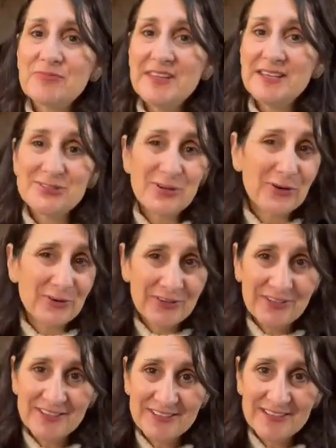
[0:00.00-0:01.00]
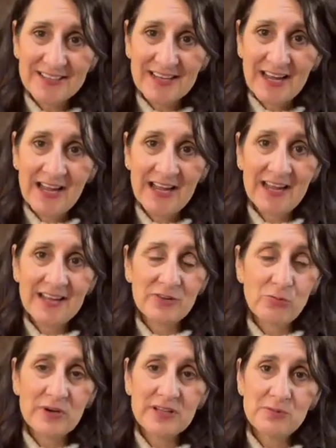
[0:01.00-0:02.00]
It's hard. And
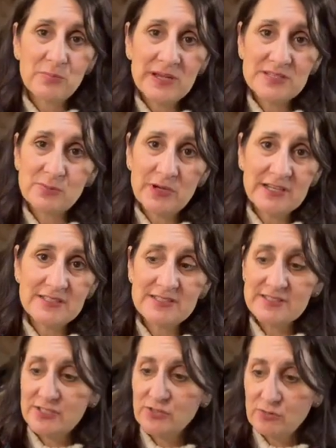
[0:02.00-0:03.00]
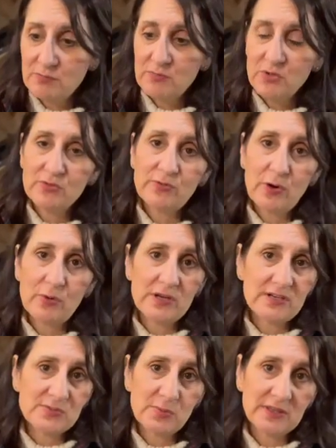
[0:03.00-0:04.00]
one of the best ways to move forward
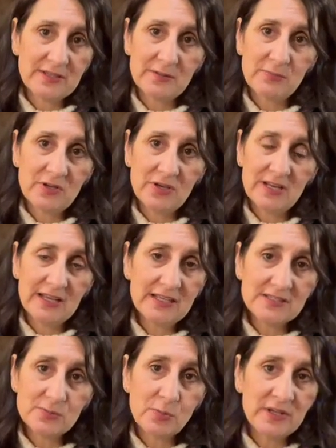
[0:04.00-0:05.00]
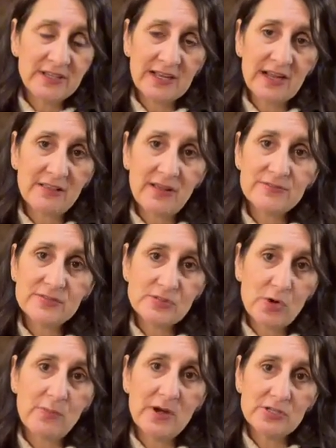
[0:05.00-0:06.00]
is with community. That's one thing I love
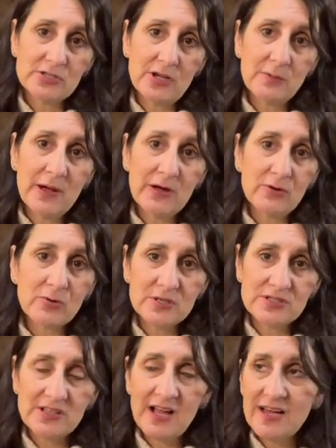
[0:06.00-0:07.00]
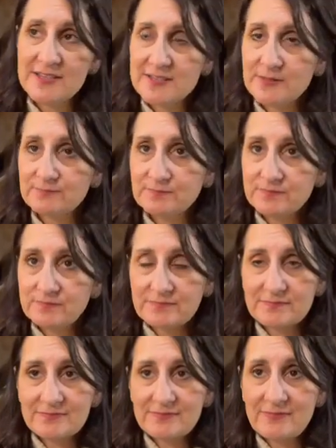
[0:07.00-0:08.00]
so much about HorseClass.
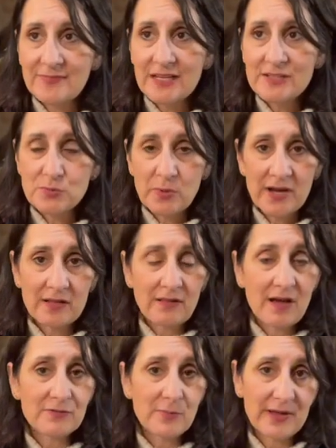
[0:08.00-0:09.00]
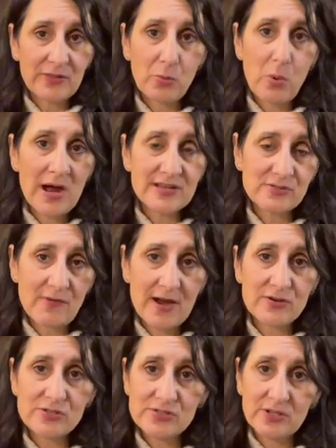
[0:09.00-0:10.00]
It's what I love about the Wise
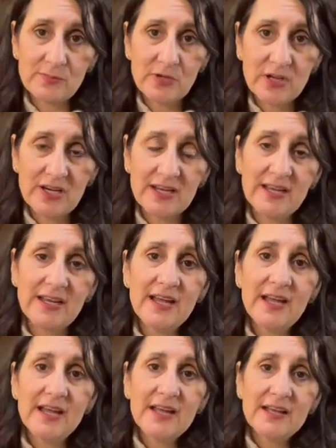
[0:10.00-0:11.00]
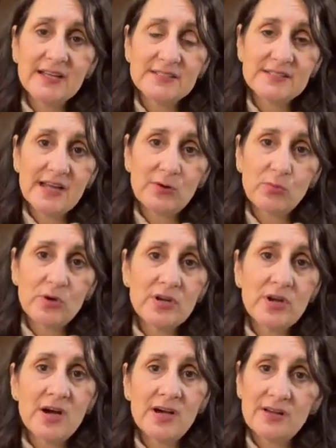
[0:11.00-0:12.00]
Riders community, is that we're
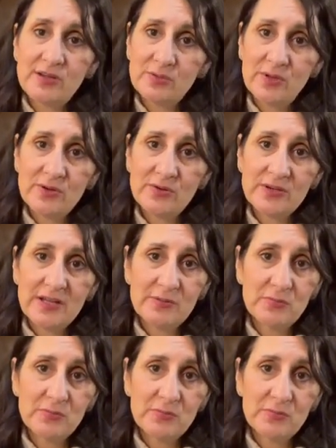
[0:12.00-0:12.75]
not alone in